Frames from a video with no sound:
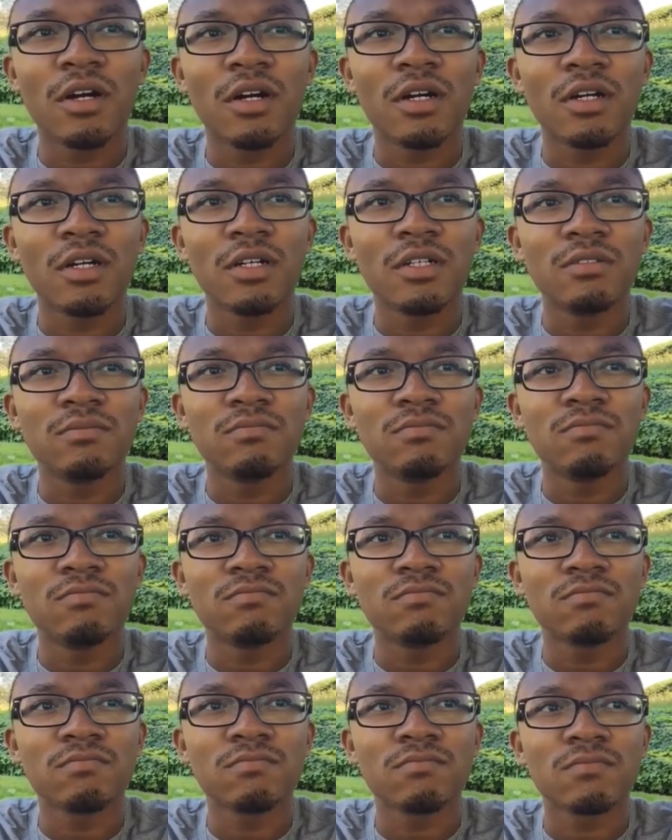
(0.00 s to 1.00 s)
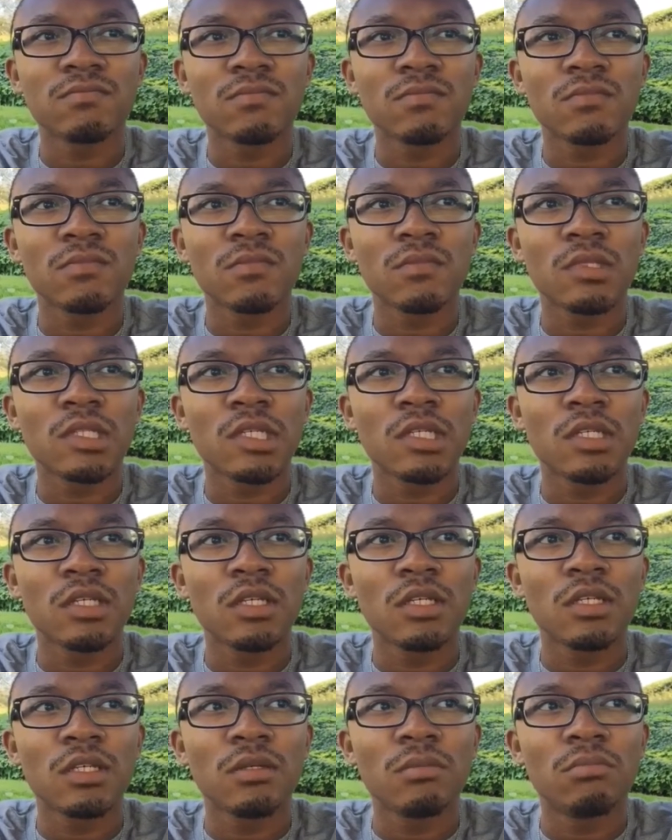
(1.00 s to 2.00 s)
Um,
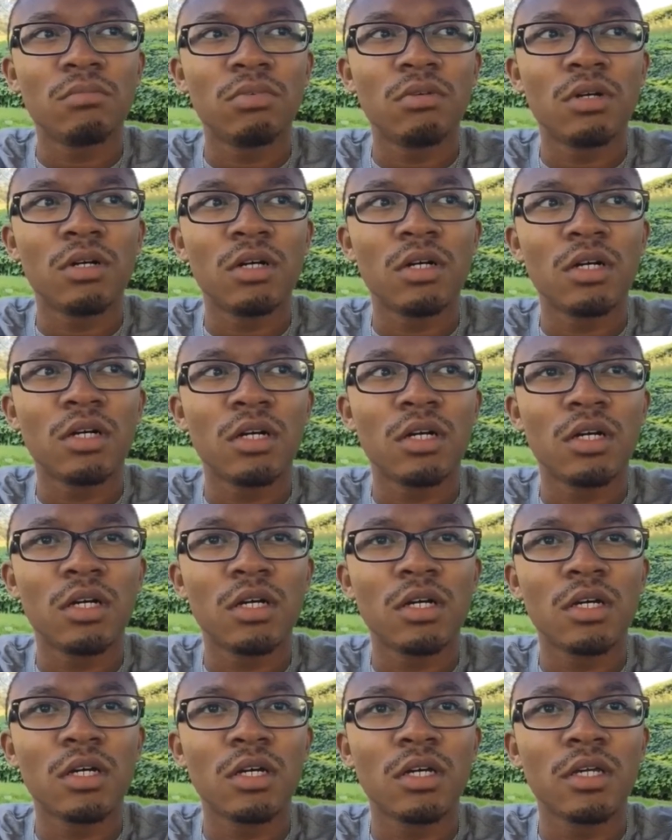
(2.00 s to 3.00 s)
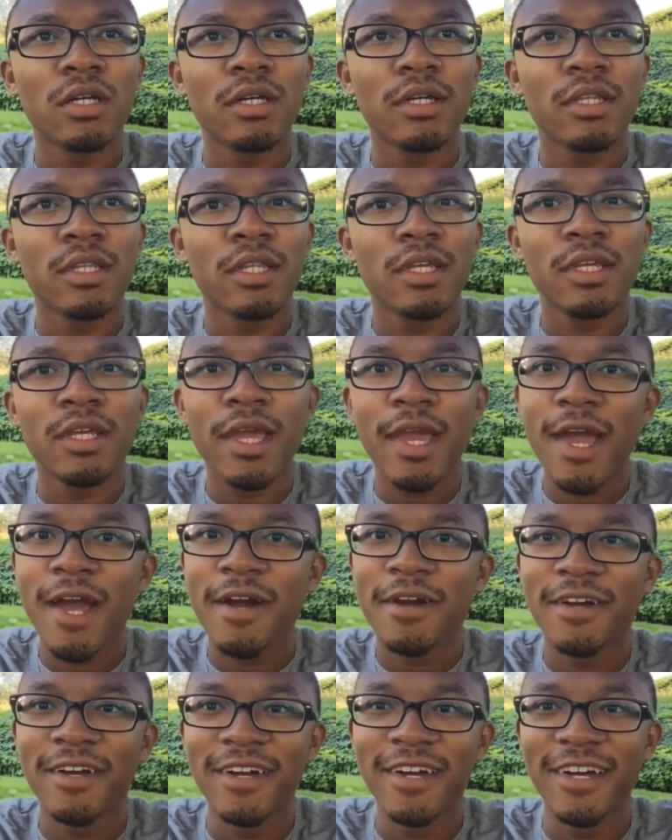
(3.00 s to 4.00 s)
but
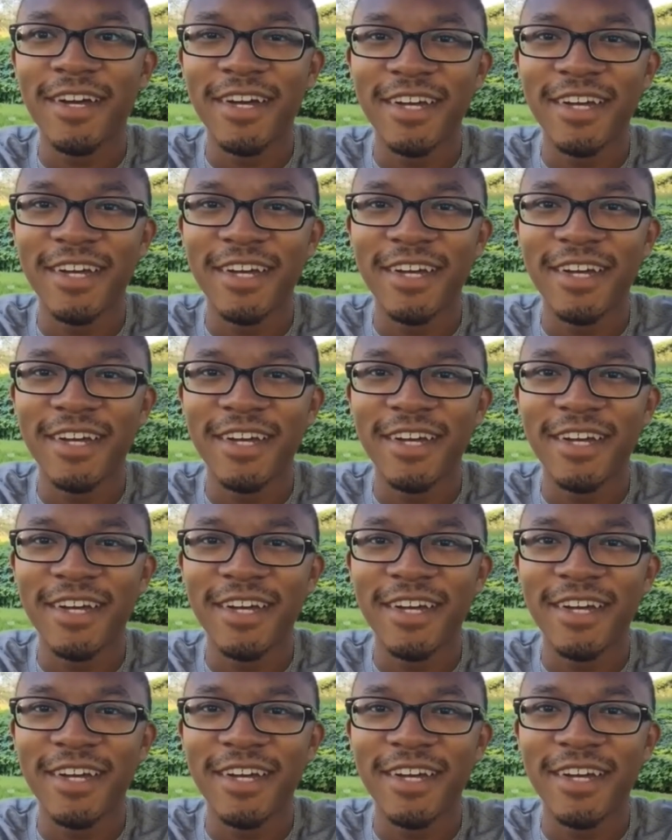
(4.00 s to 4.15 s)
yeah.